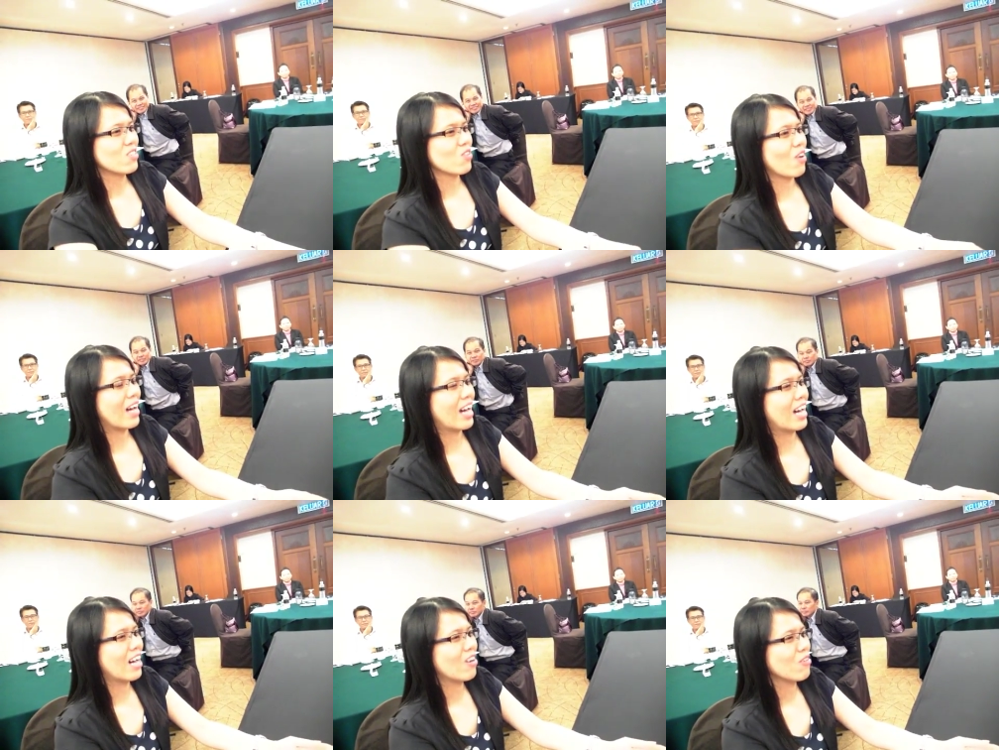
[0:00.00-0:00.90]
So
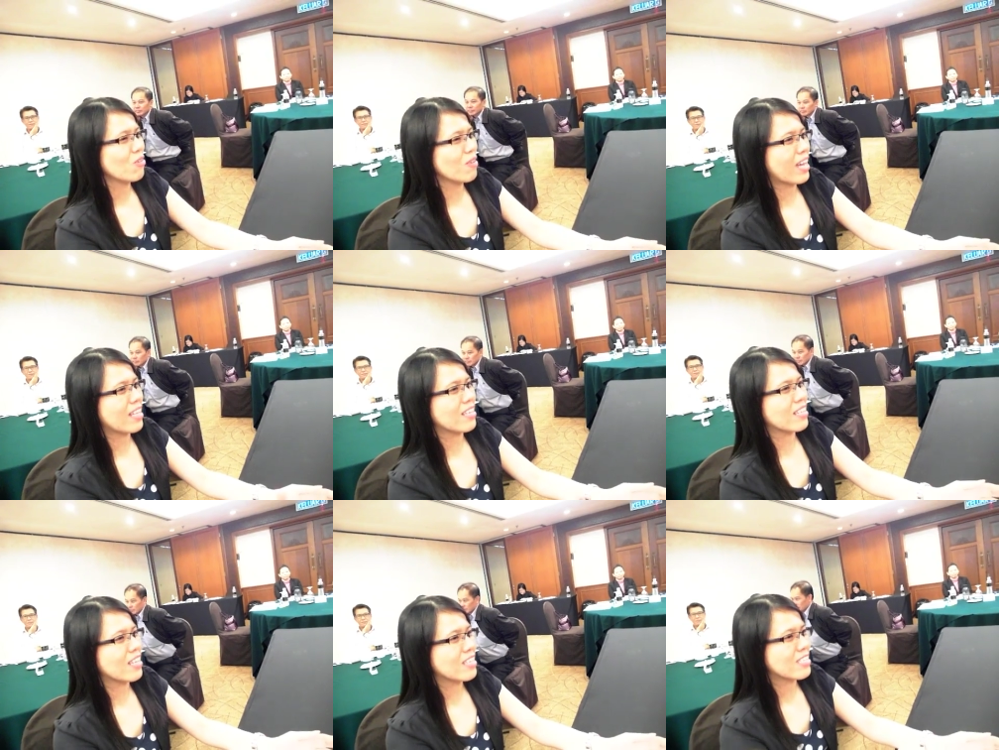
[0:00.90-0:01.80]
how you get the
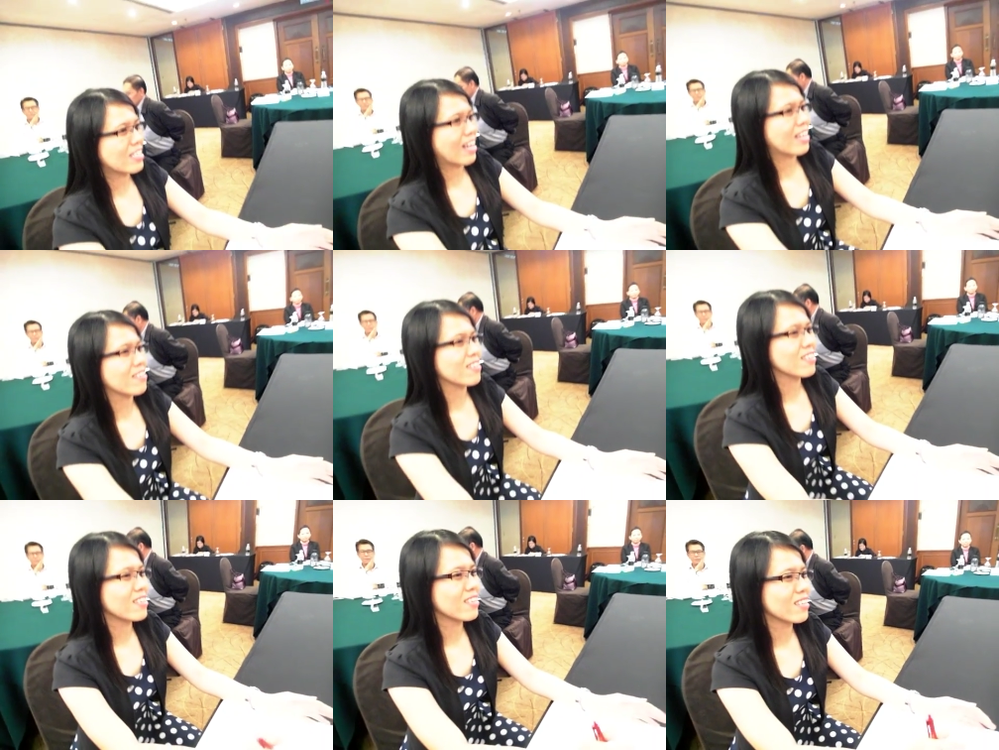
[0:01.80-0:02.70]
things done?
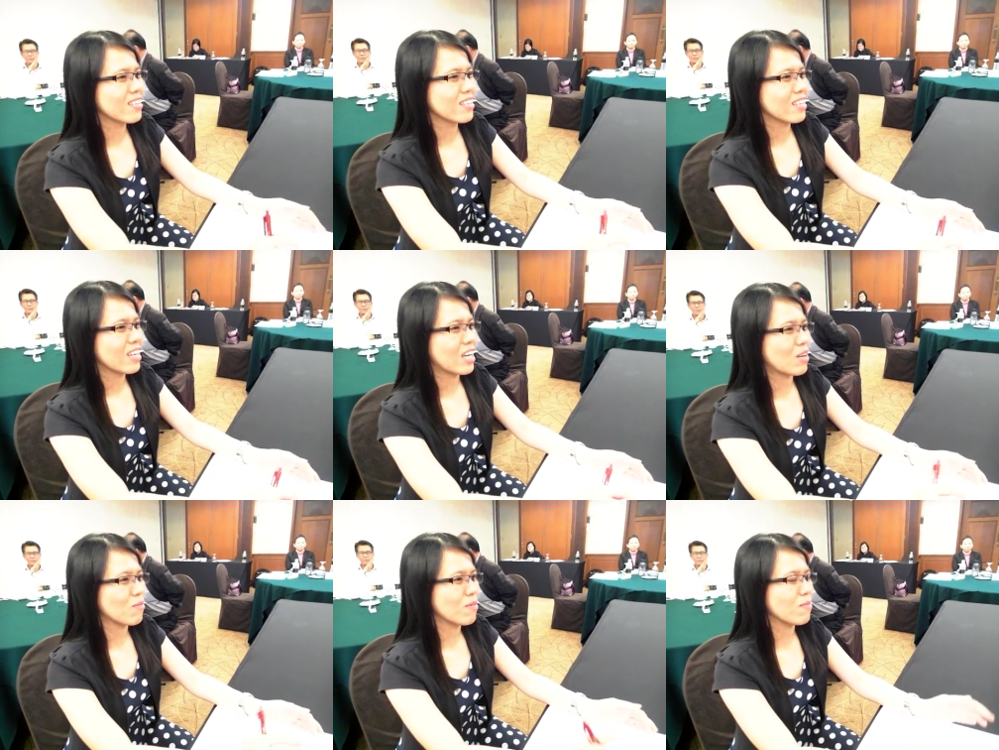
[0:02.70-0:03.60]

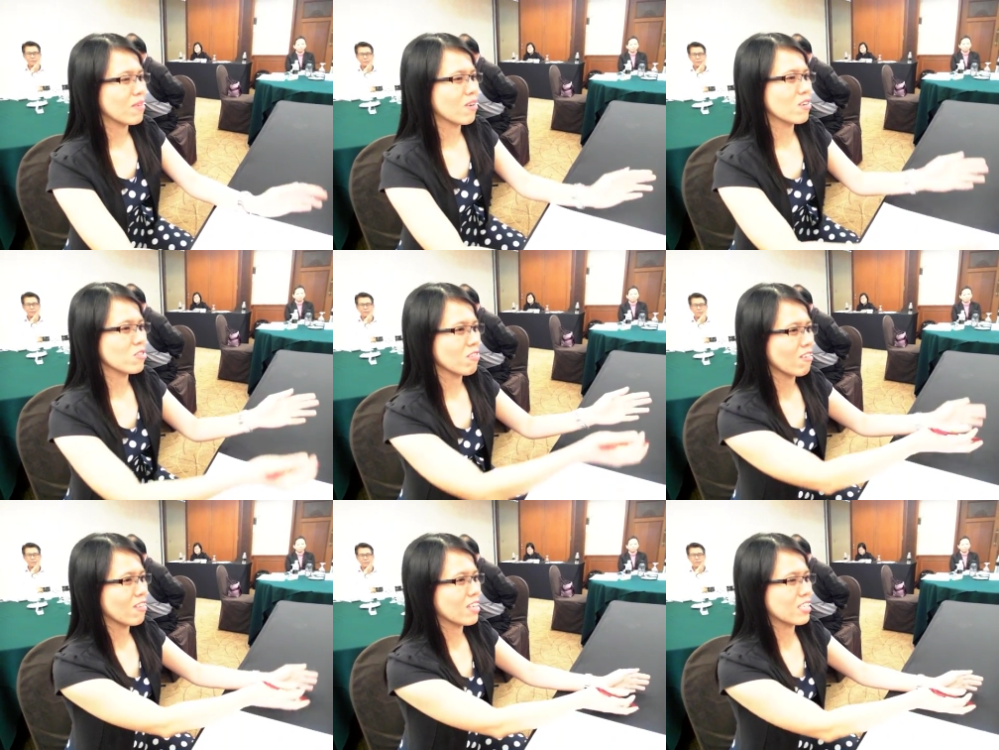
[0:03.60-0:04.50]
I mean, because your
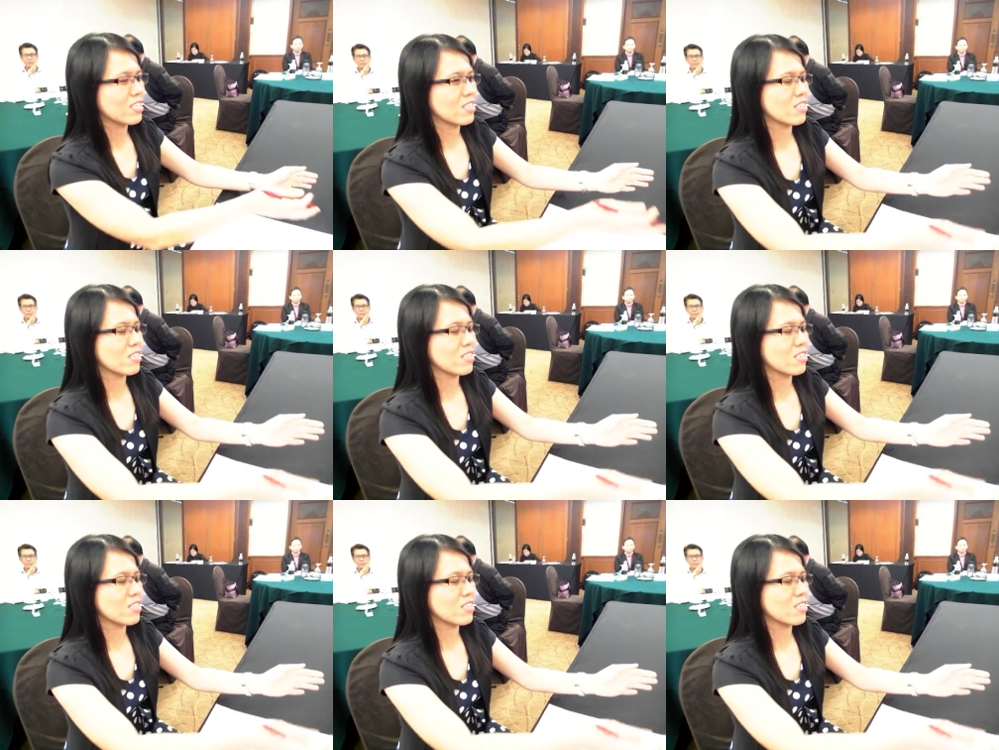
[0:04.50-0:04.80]
colleagues